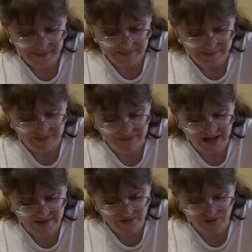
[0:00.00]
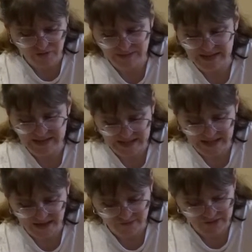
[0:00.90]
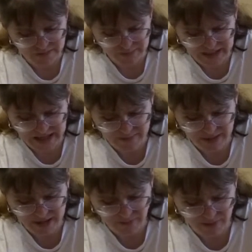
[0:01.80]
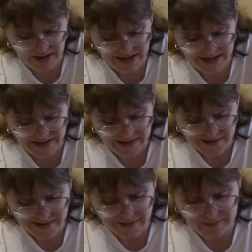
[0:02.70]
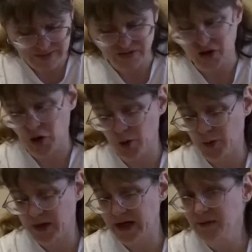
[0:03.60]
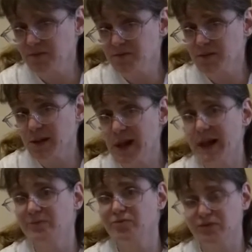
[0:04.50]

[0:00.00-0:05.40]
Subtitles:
My father told me never to play by the way, but to hurry and